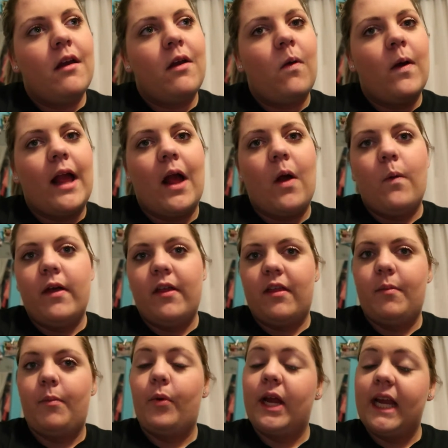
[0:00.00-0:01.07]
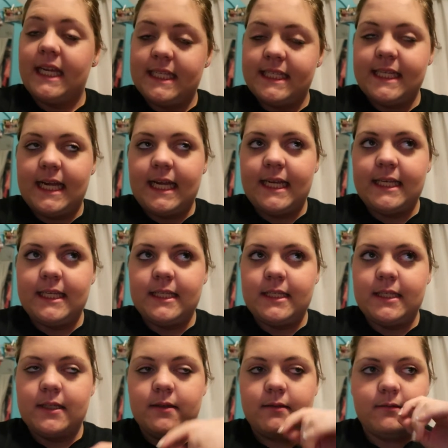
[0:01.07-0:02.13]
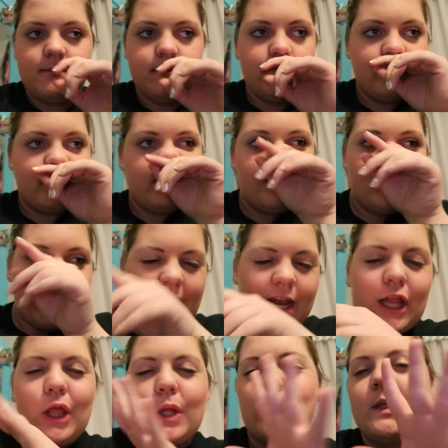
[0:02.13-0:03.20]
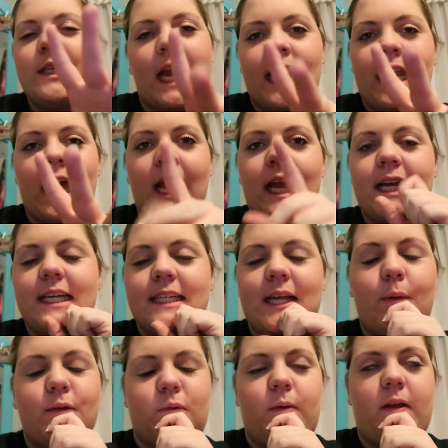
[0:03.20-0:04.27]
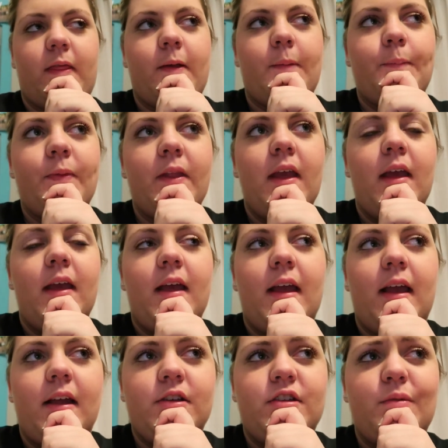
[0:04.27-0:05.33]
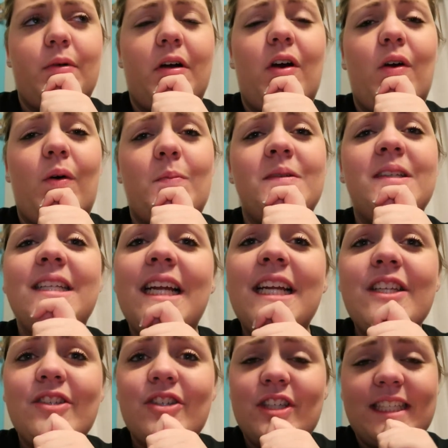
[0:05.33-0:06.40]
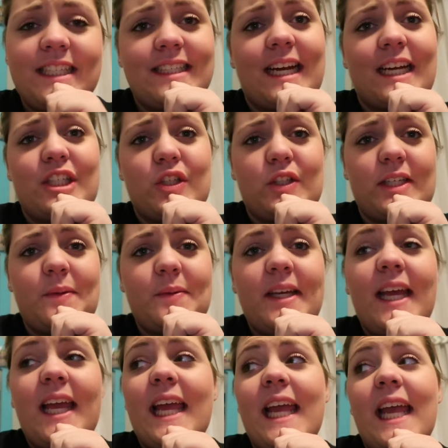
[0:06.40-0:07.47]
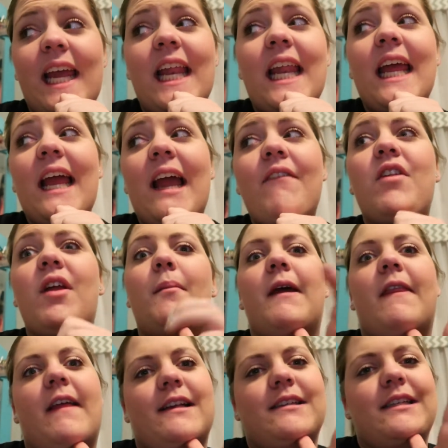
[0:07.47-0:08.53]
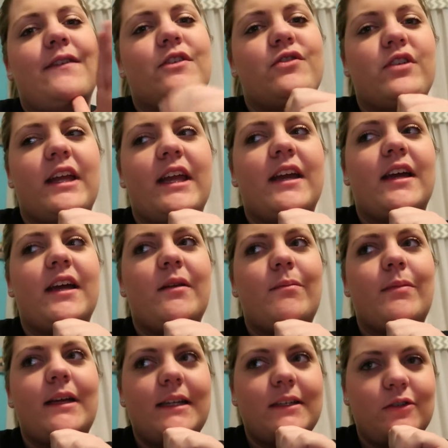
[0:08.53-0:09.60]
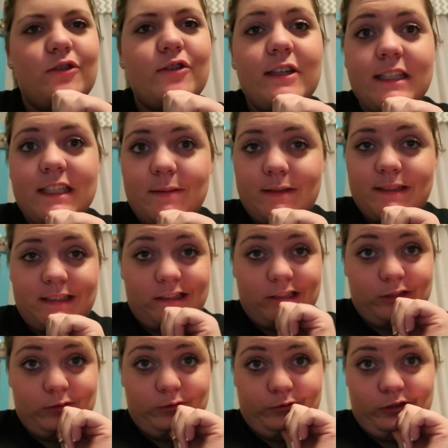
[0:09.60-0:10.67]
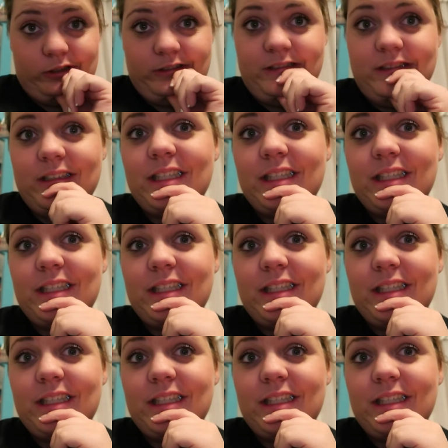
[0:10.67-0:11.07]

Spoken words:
going out with Brandon. Had a little date night because I wasn't with them, and she brought home Santa's cookies ice cream. And I have to admit, that stuff was really good, but Christmas is over,